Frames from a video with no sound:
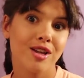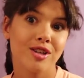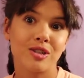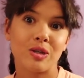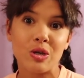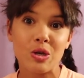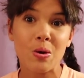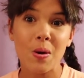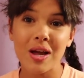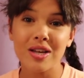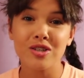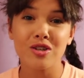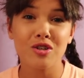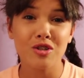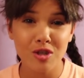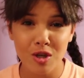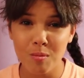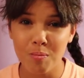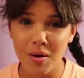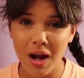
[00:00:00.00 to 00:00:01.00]
So you guys are
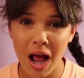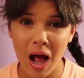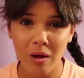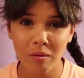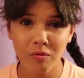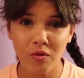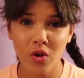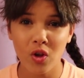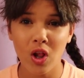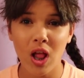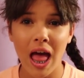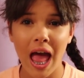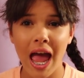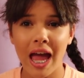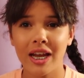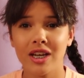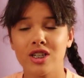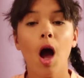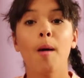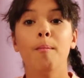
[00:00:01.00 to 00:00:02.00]
super helpful
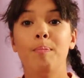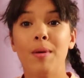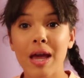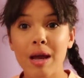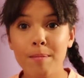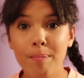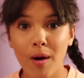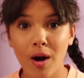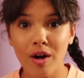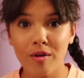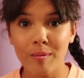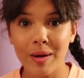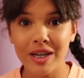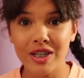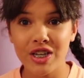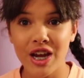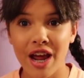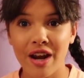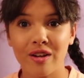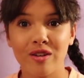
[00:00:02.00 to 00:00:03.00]
and a big part of my
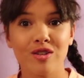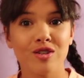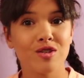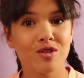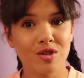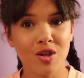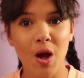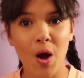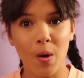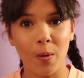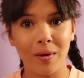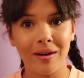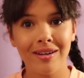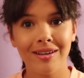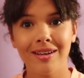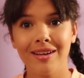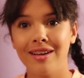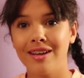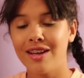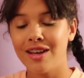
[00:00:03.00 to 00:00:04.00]
channel. So
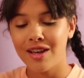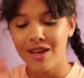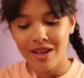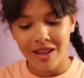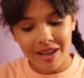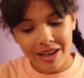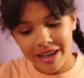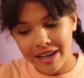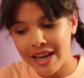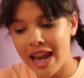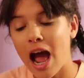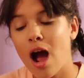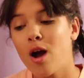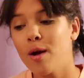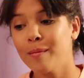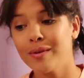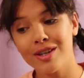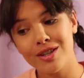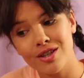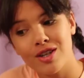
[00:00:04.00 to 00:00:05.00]

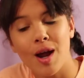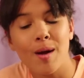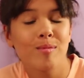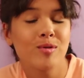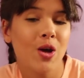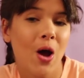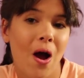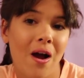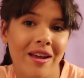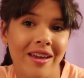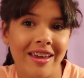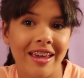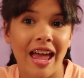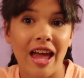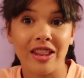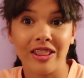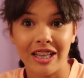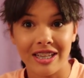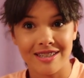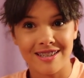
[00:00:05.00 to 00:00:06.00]
now I'm gonna stop talking
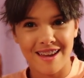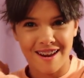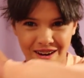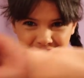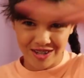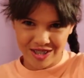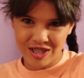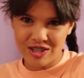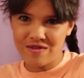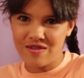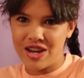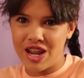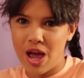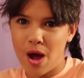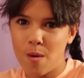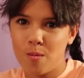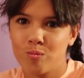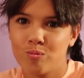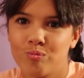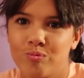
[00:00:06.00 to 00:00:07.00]
and let's get on to the
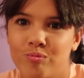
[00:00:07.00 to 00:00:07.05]
video.